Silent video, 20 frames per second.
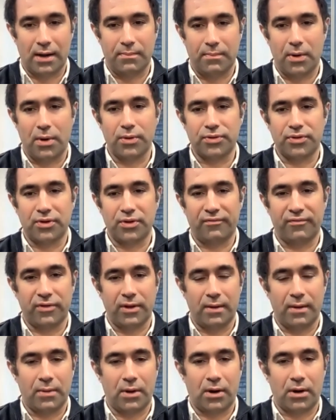Both of
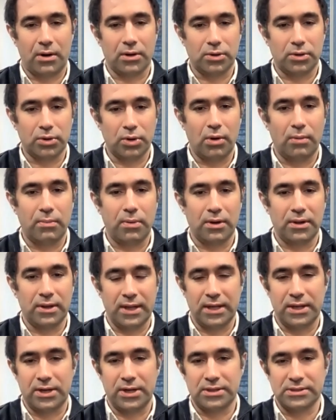them are global
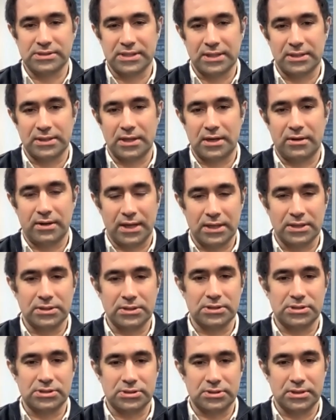leaders in their
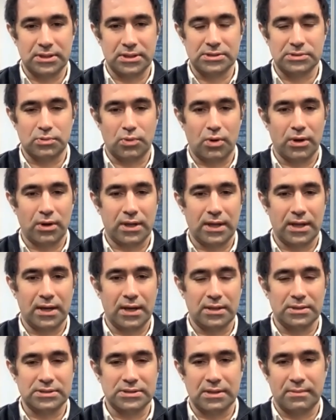industries, working
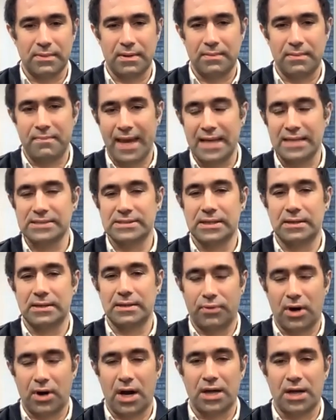on some amazing
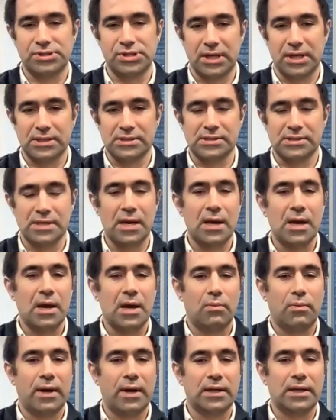projects
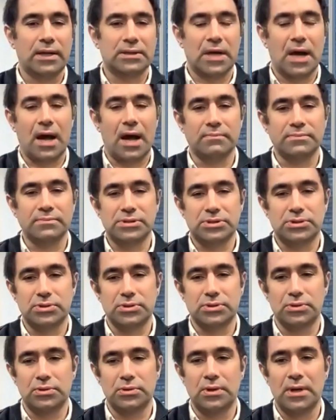when it comes
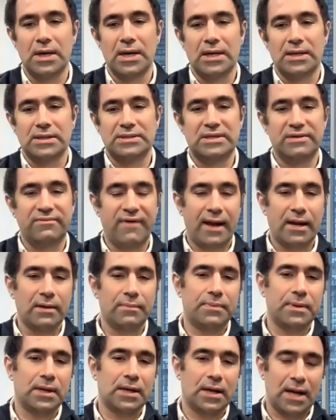to
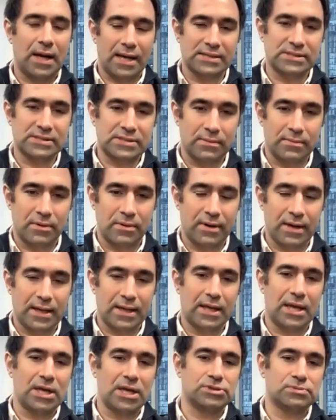developing customer
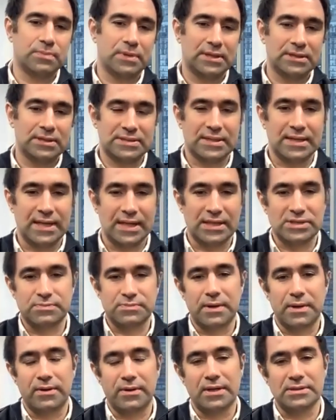engagement and
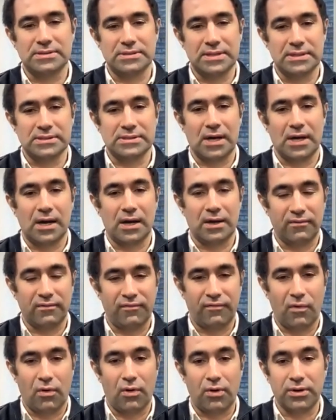experience design
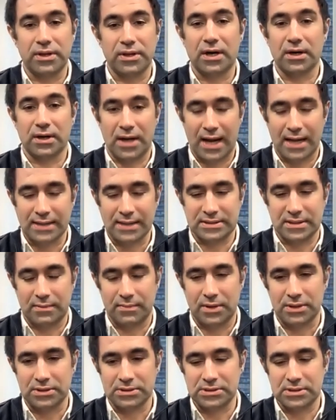for their
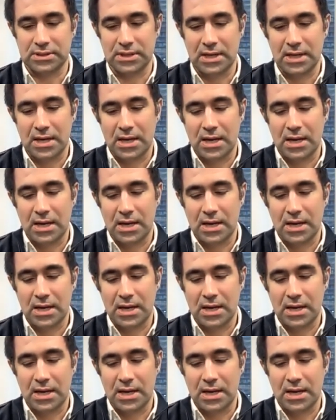customers.